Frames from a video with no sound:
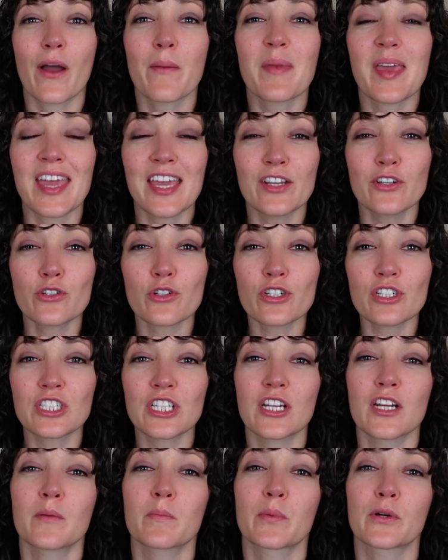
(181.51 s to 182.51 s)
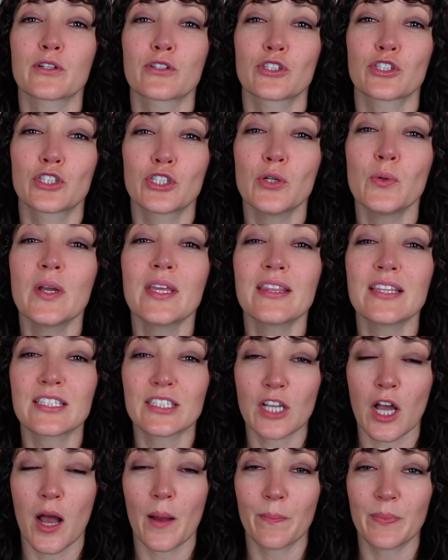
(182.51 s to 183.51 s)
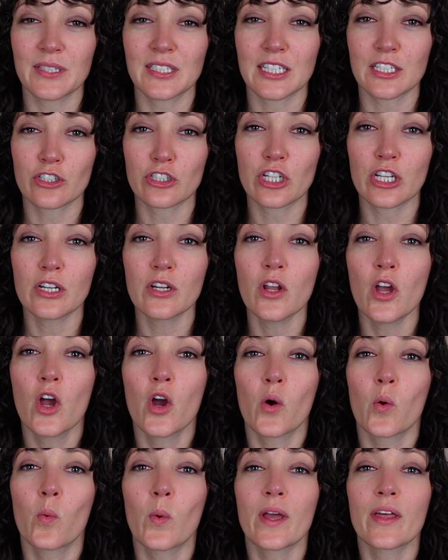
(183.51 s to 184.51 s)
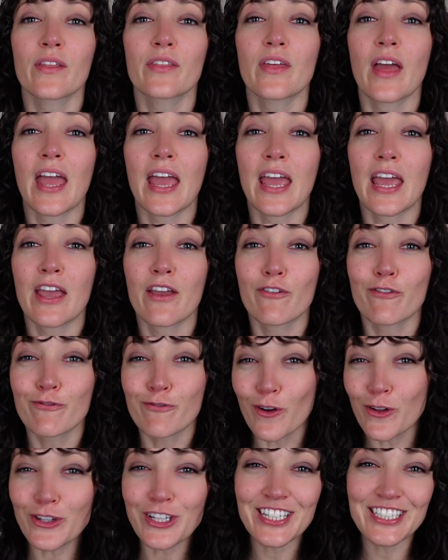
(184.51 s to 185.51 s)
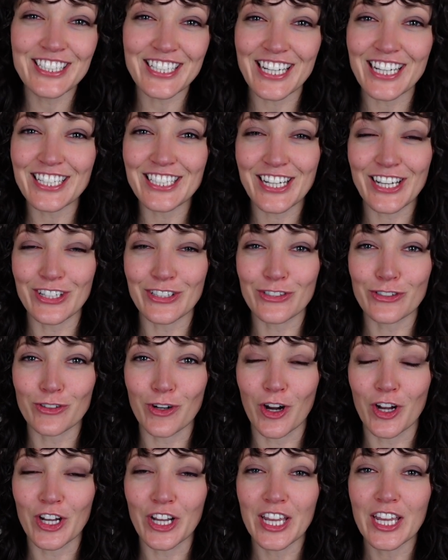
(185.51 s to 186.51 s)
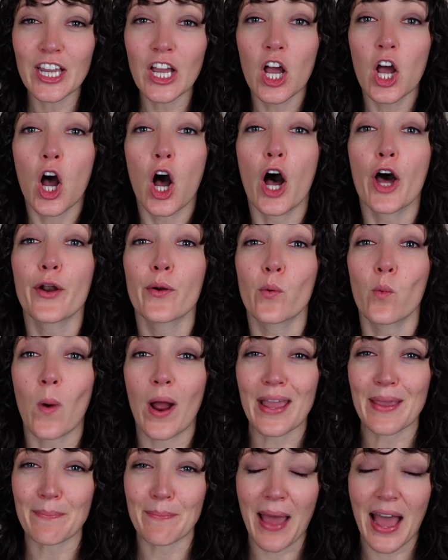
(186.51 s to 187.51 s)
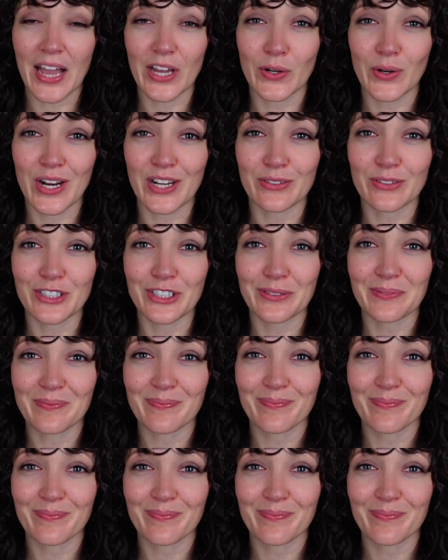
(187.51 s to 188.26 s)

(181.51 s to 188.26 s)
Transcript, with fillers: I'm interested in pursuing this composition with a fully detailed drawing on a white background.